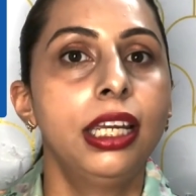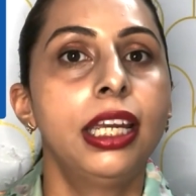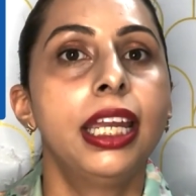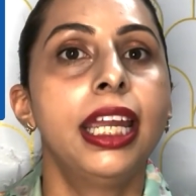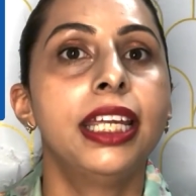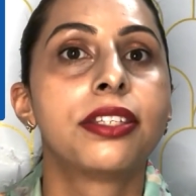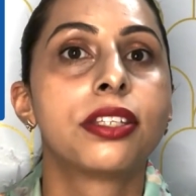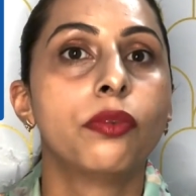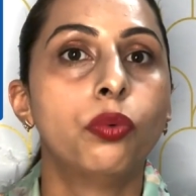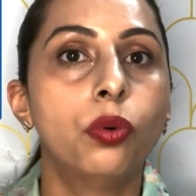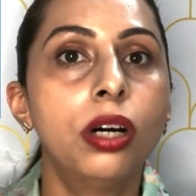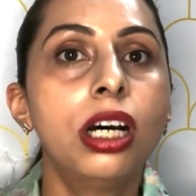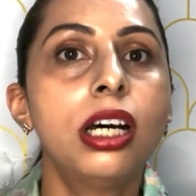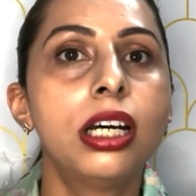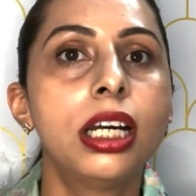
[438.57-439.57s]
It's a
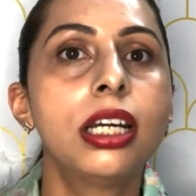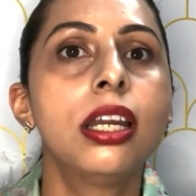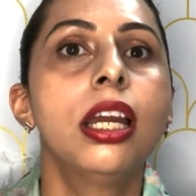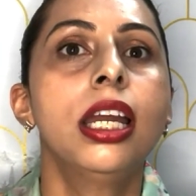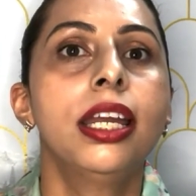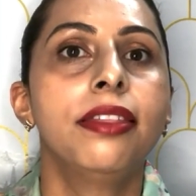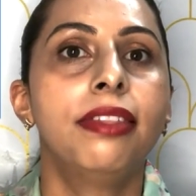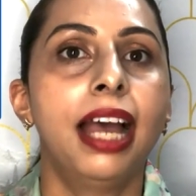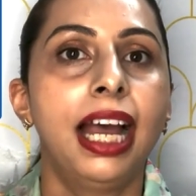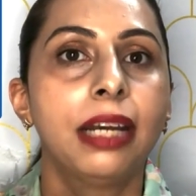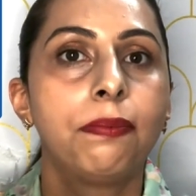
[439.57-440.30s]
word that